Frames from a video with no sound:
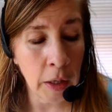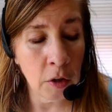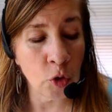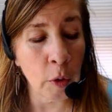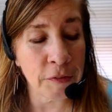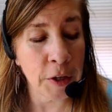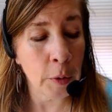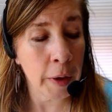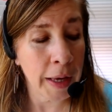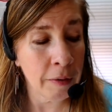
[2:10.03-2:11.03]
So if
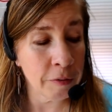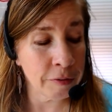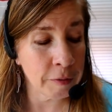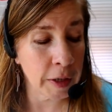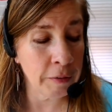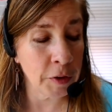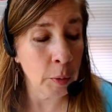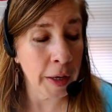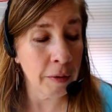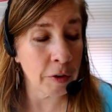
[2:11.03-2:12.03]
you have if
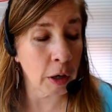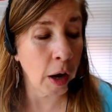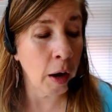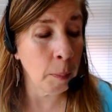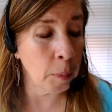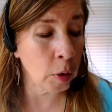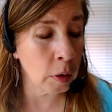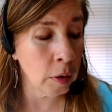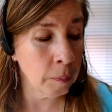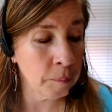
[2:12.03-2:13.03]
you have a couple